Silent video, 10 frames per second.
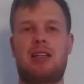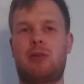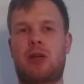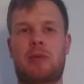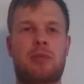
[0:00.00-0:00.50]

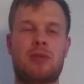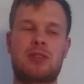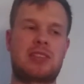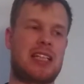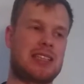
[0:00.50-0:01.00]
Red Bull
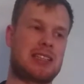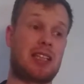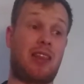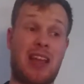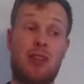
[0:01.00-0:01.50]

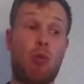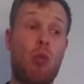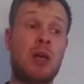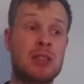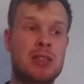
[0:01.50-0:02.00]
says they don't
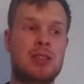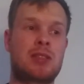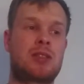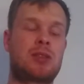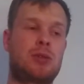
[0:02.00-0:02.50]
want
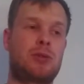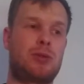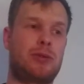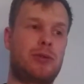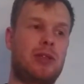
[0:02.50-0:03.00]

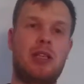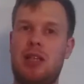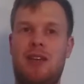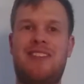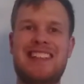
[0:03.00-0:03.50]
to
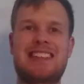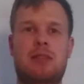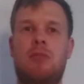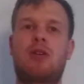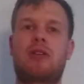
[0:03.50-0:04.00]
invest
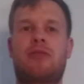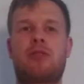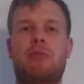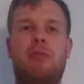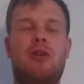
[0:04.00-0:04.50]
more in
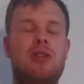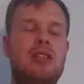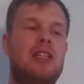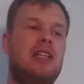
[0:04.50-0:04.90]
football.